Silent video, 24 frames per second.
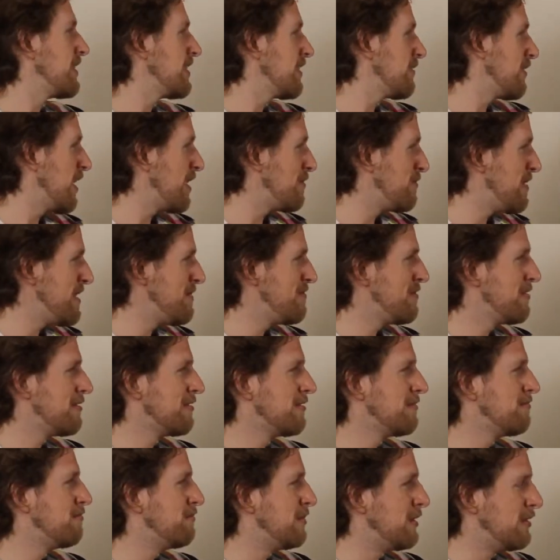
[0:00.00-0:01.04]
the right people,
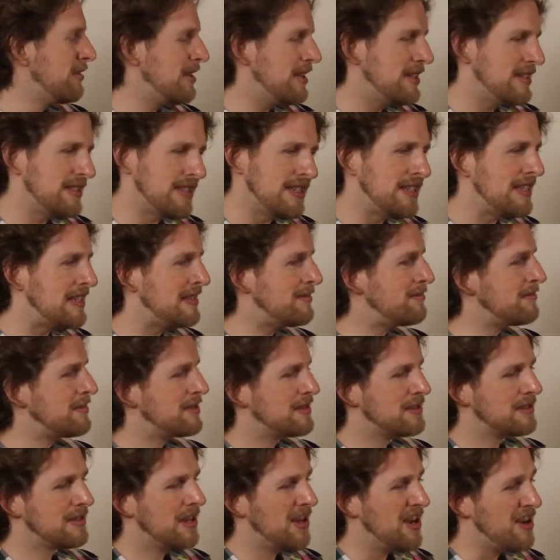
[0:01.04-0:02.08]
building
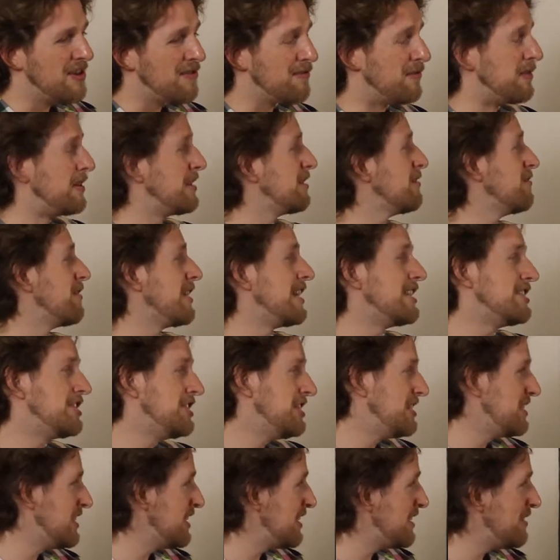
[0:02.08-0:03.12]
teams, rearranging
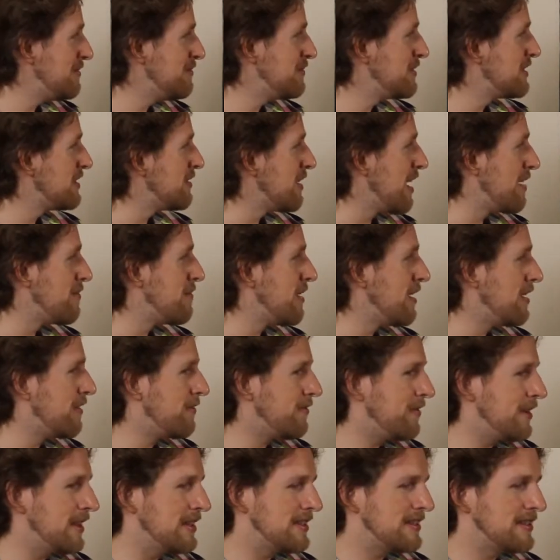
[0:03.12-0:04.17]
teams to have better
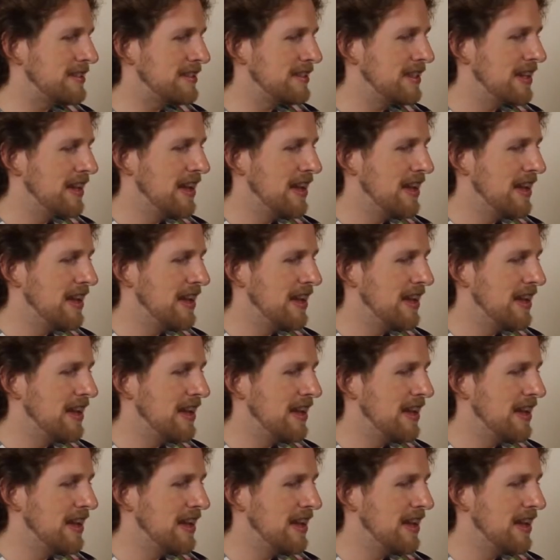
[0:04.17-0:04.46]
fits,